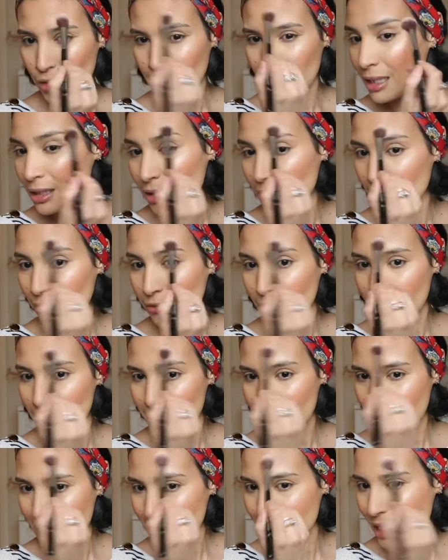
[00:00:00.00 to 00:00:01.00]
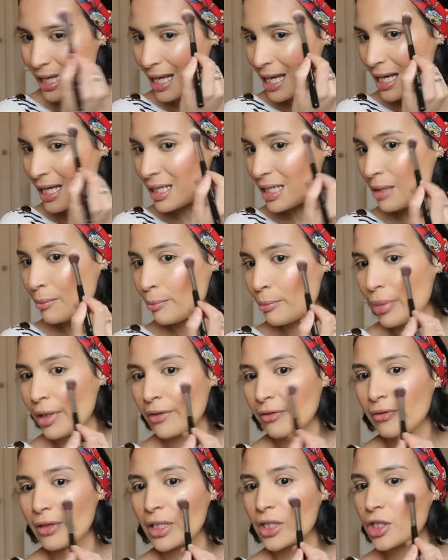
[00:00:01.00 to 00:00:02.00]
it doesn't emphasize any
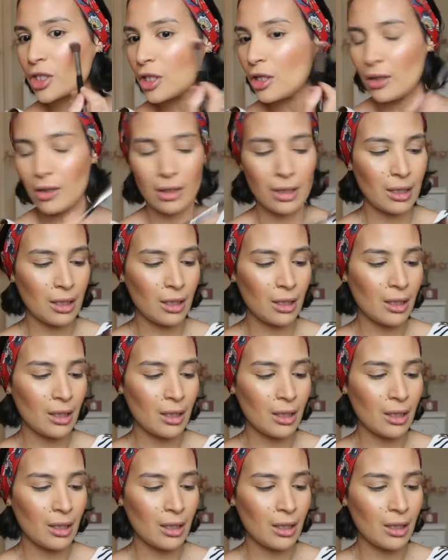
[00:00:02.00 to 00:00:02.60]
imperfection.